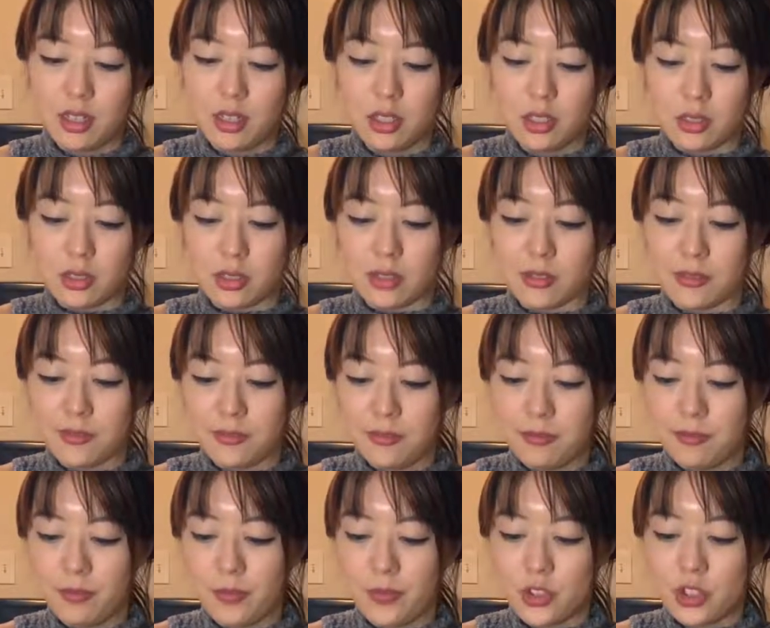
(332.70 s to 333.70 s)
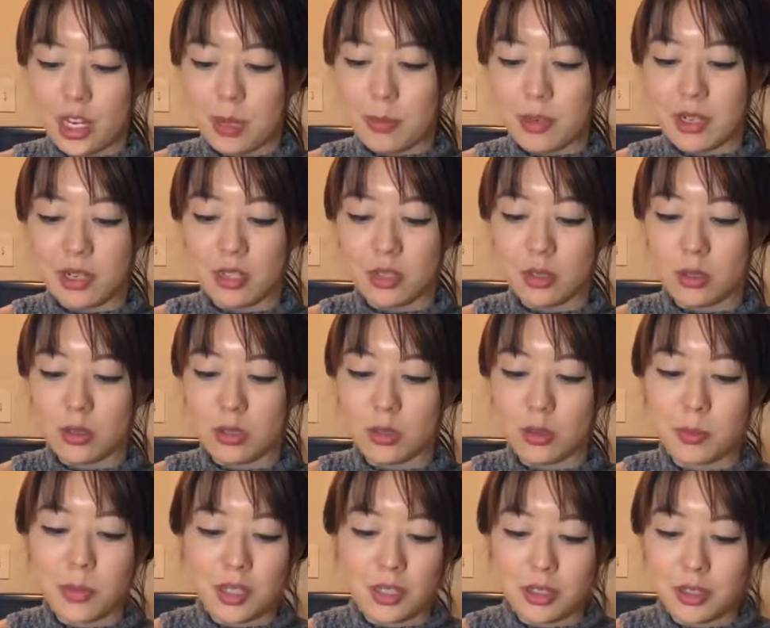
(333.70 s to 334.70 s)
Sort of shape it into a little
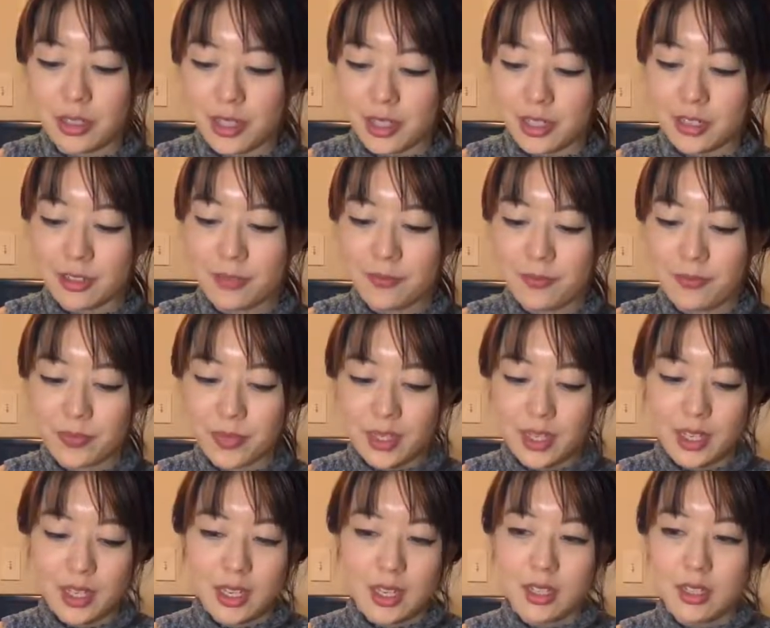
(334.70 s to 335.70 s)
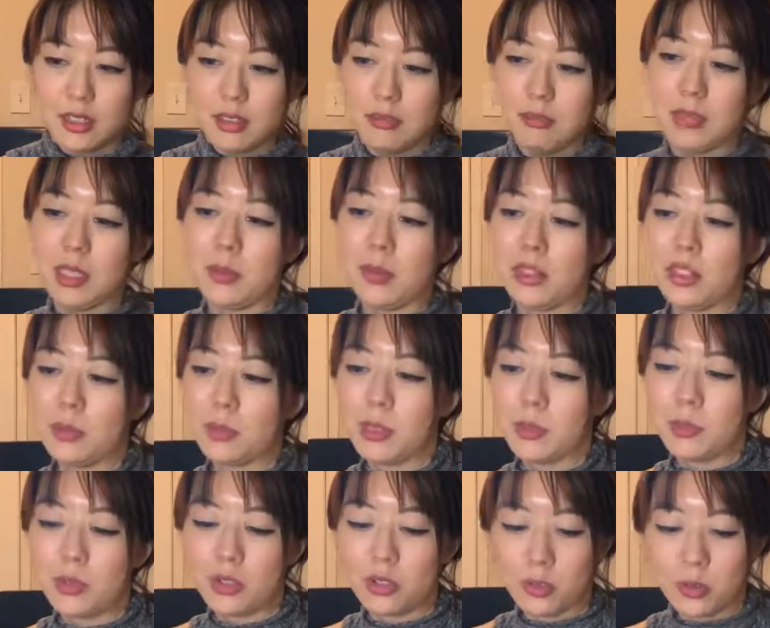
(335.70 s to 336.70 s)
ball there. Maybe a little bit
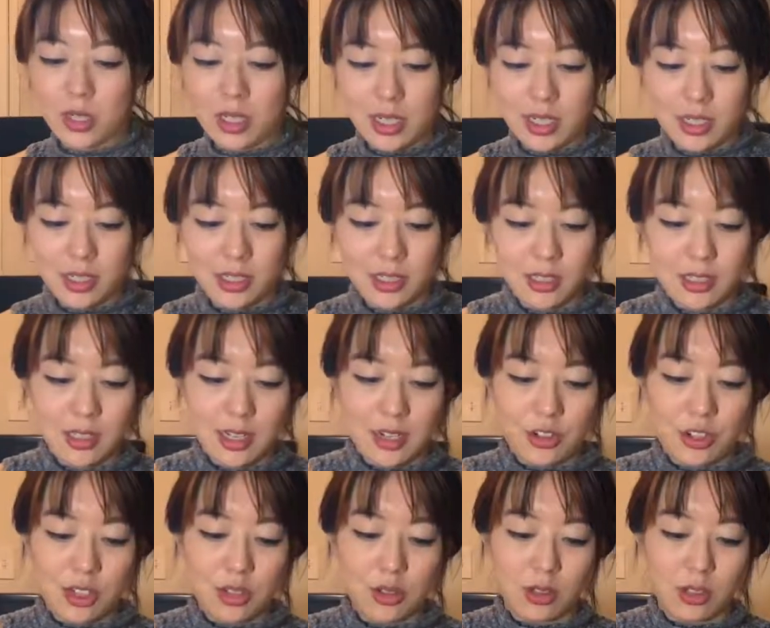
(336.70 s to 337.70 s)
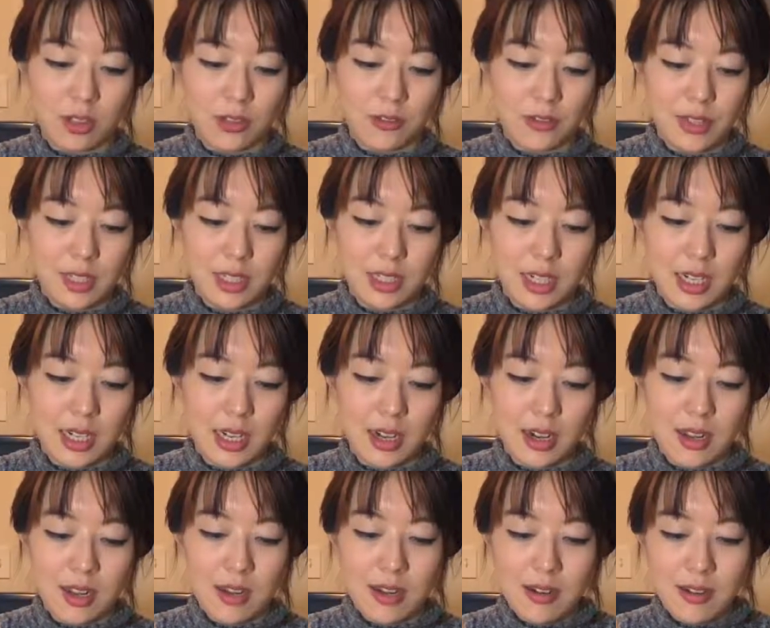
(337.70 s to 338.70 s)
more water. And you sort of stick it
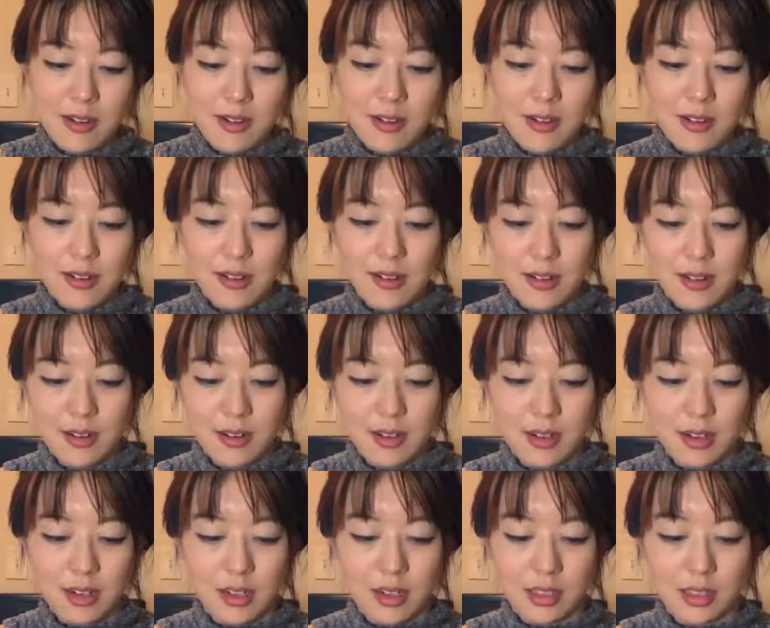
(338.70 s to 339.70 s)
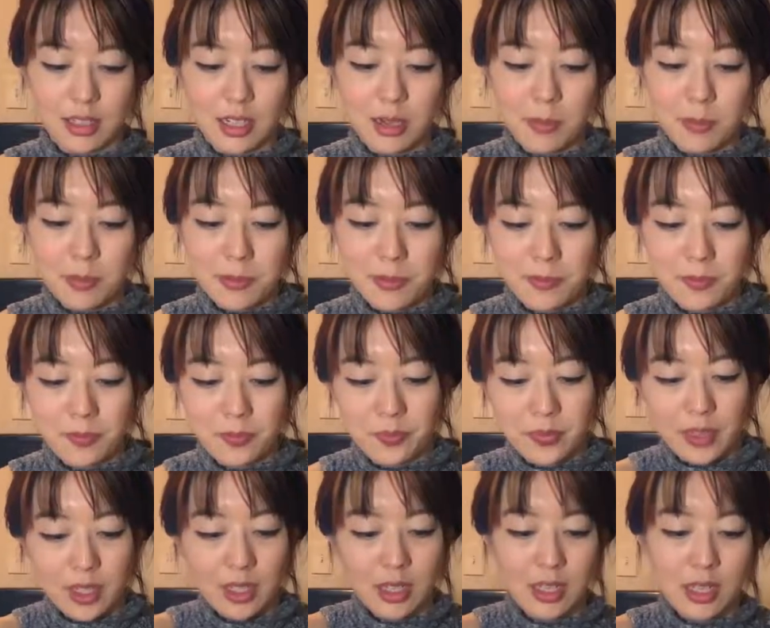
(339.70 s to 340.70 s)
on top.
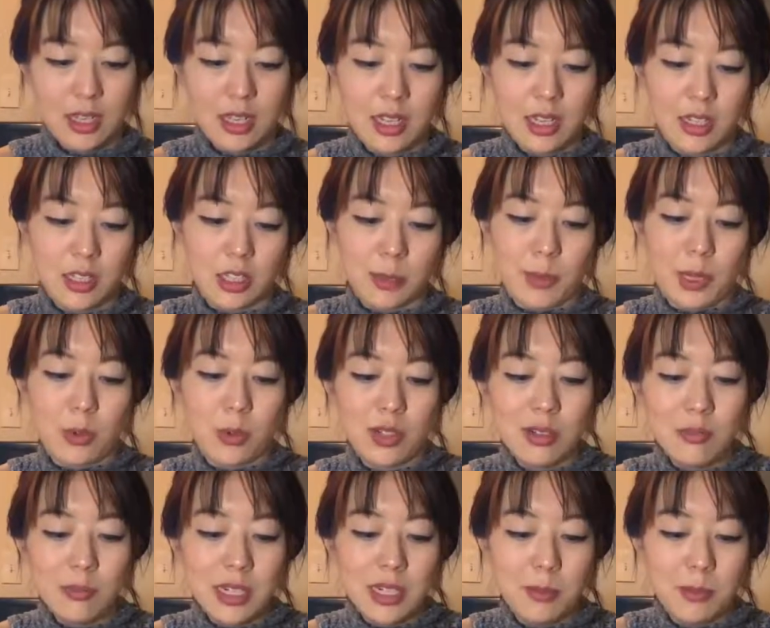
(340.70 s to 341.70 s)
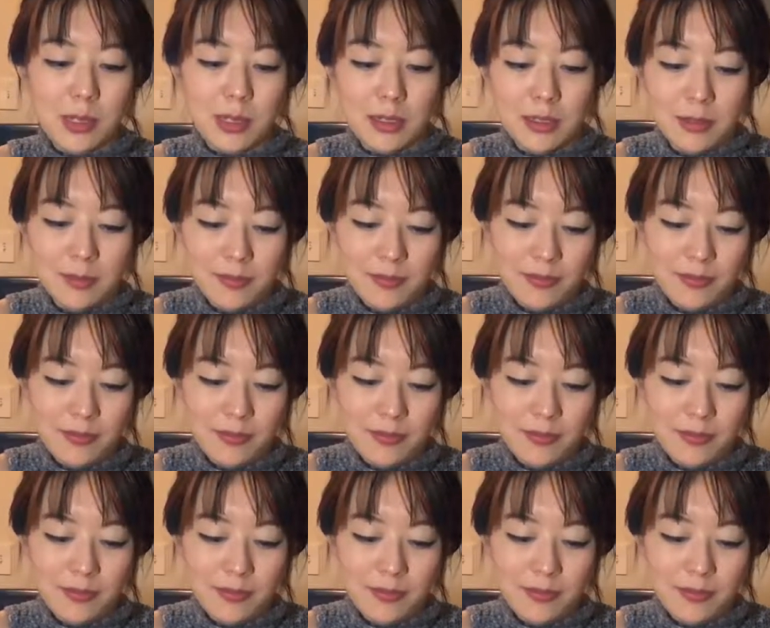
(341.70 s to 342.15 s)
So make one big ball.